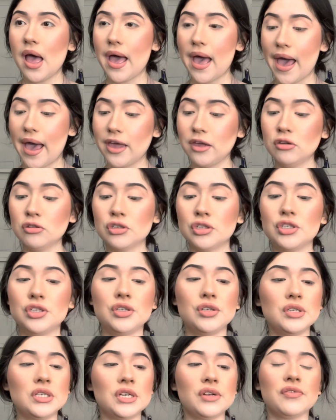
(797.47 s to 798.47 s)
I use
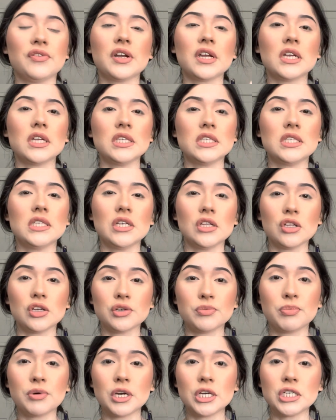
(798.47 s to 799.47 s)
2 different concealer
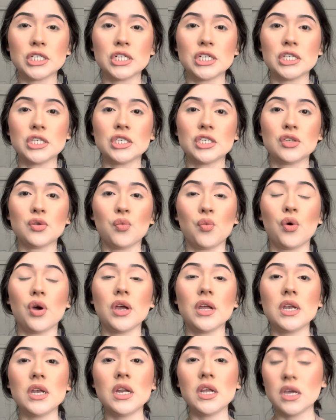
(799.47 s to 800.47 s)
brushes.
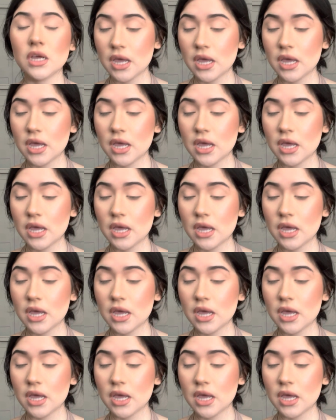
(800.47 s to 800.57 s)
One,